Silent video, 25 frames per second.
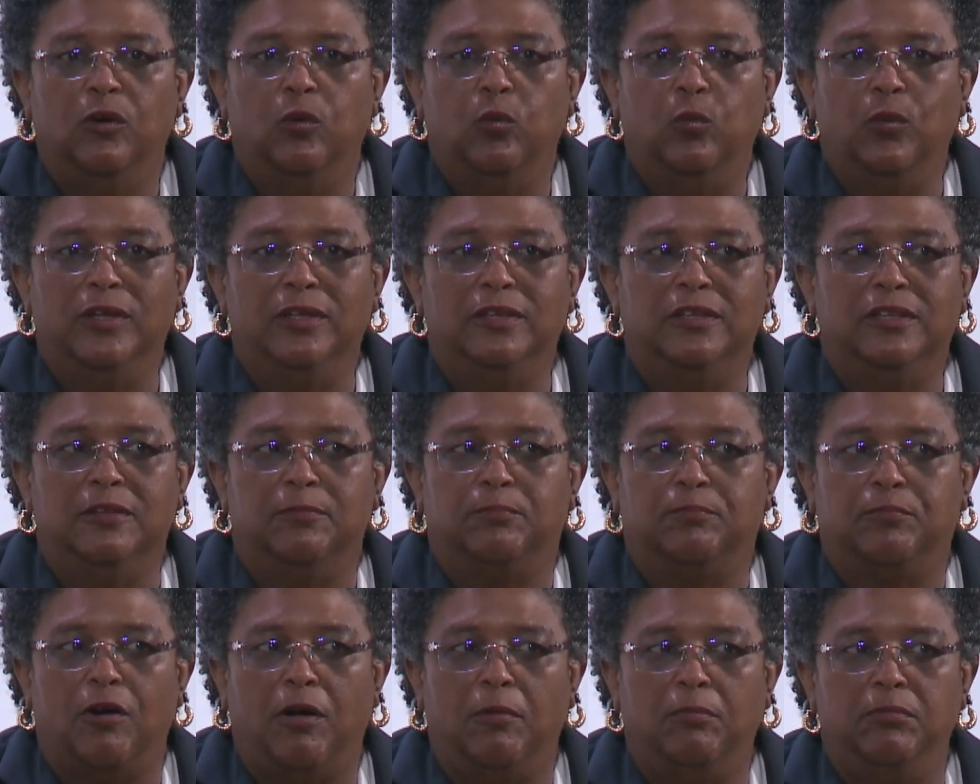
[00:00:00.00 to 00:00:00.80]
The
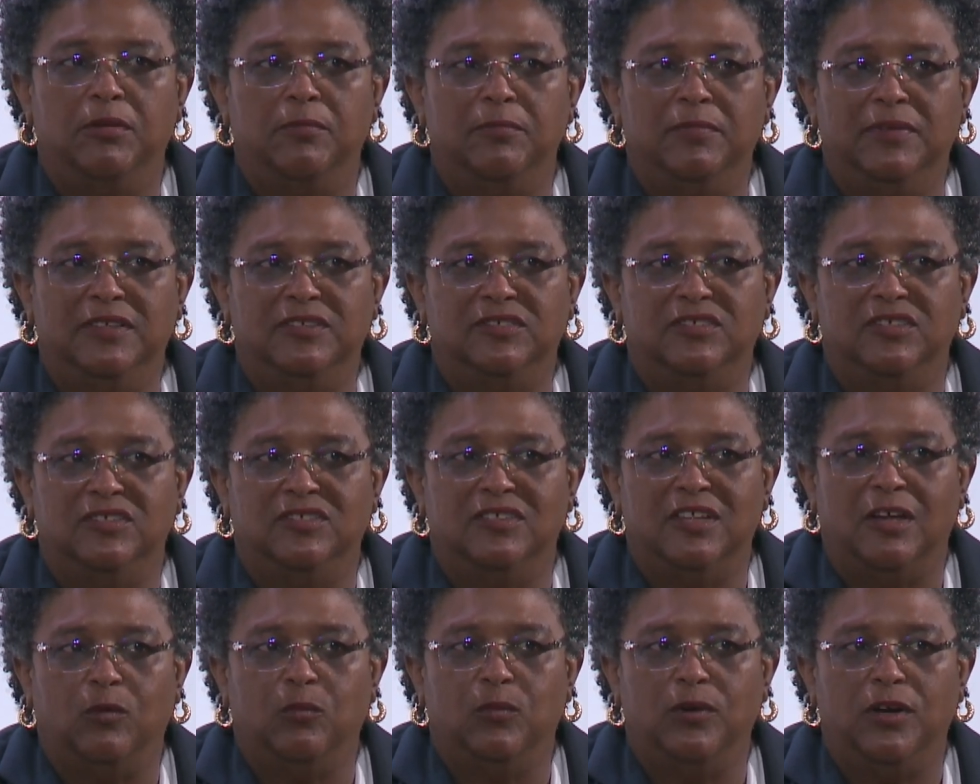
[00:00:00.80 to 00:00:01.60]
problem
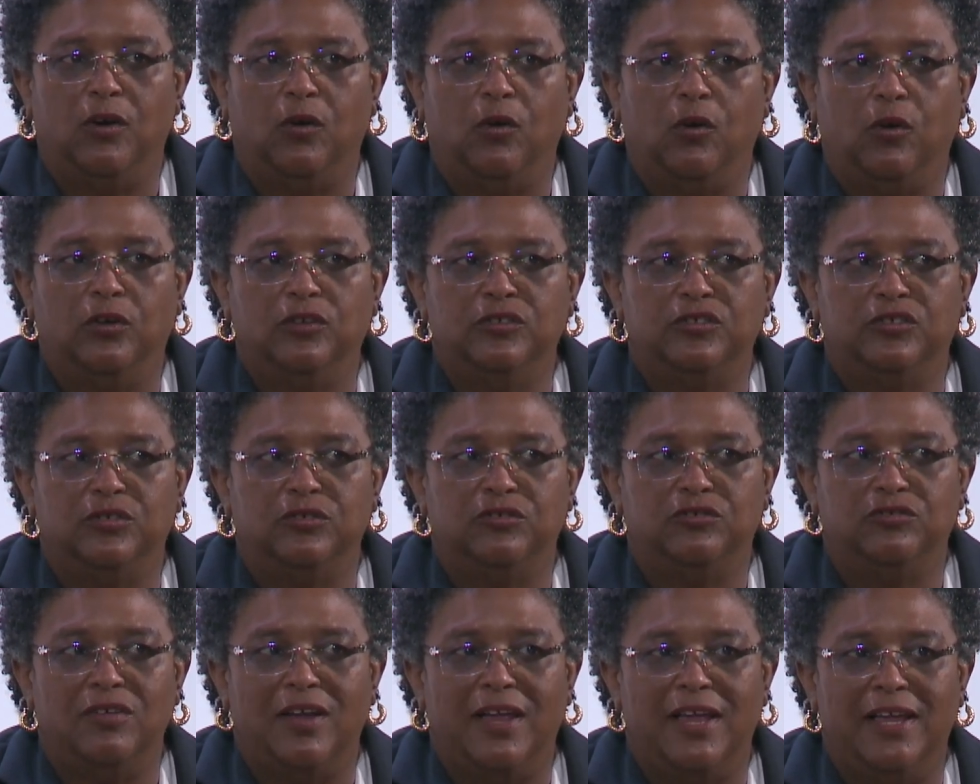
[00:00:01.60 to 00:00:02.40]
is that we are also
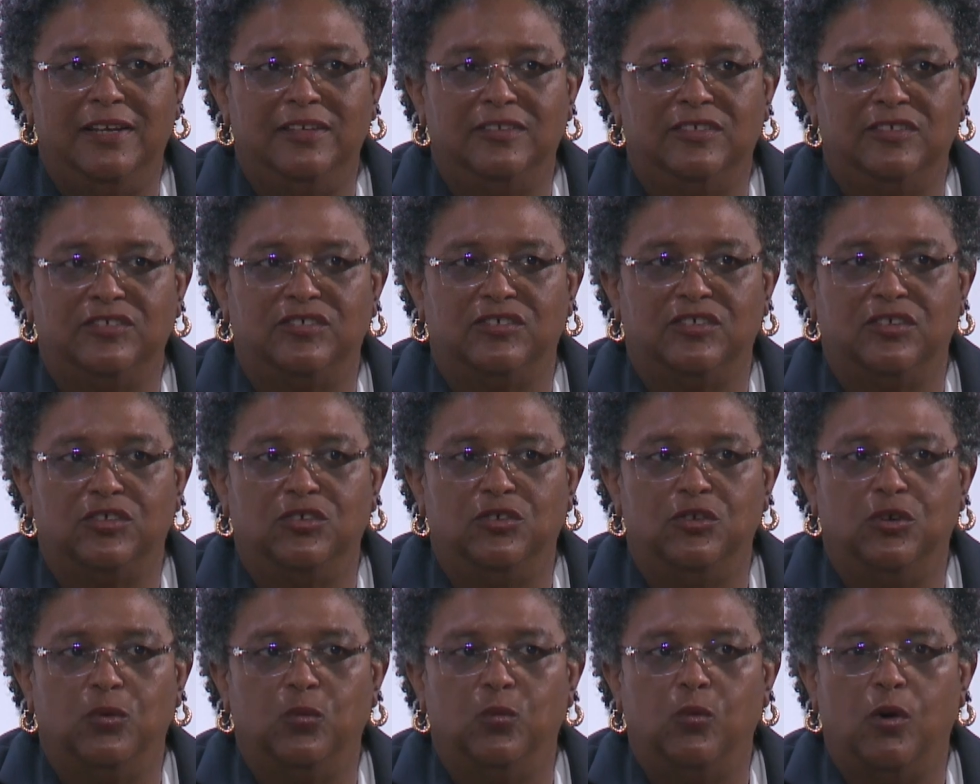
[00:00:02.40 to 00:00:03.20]
trying to
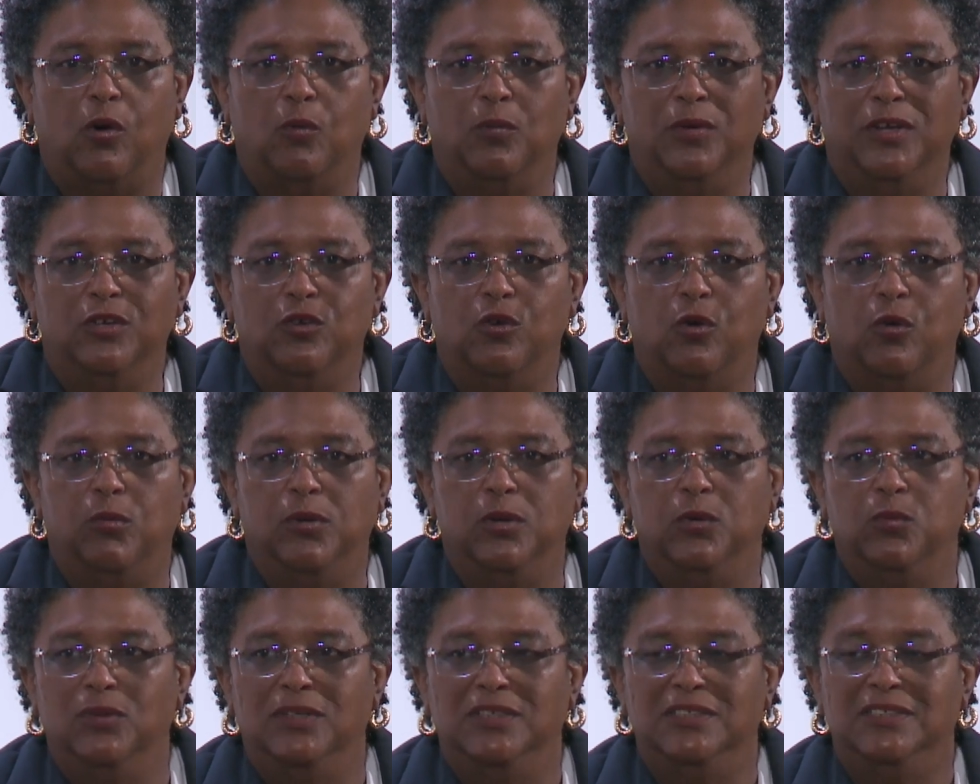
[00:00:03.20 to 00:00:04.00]
secure what we know
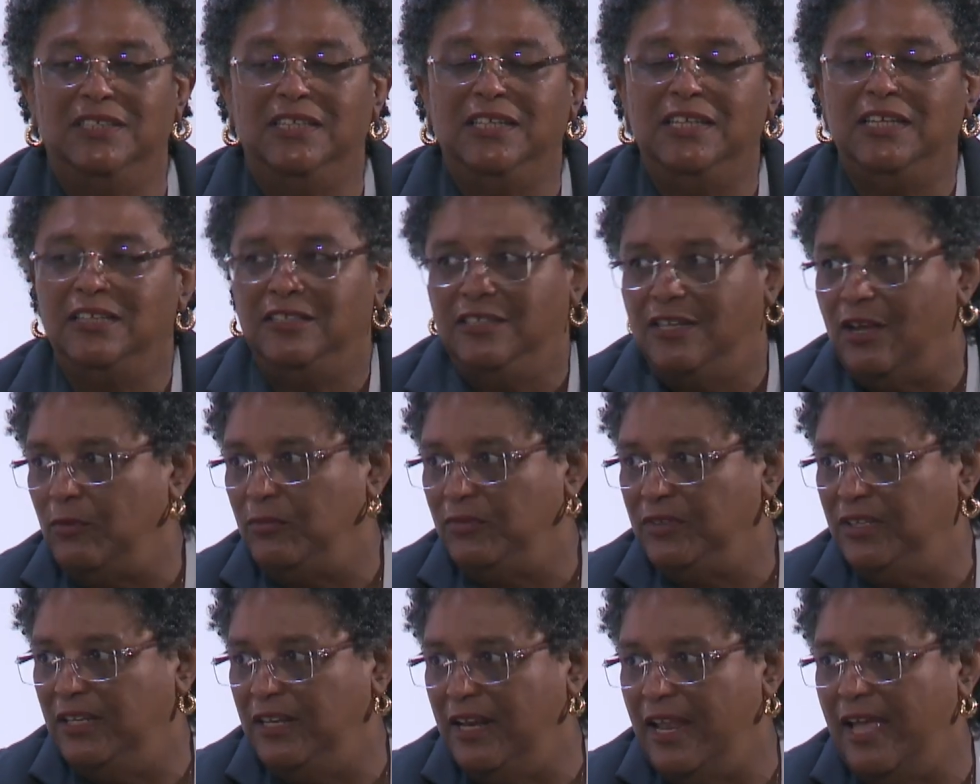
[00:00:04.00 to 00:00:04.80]
we will need
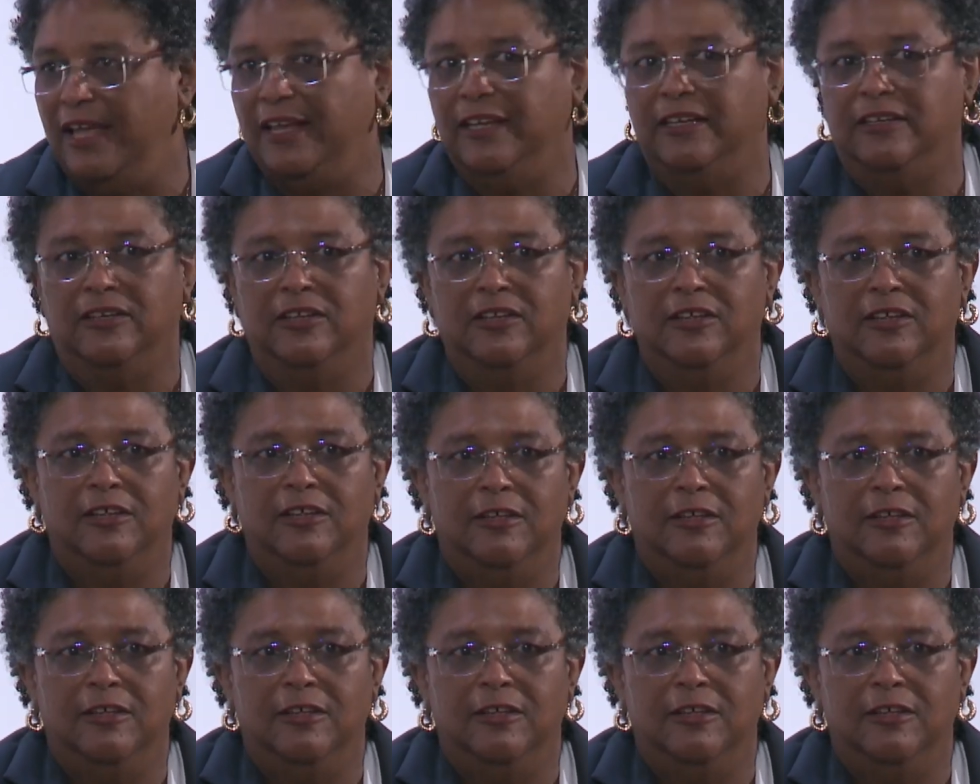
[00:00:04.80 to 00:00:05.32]
down the line.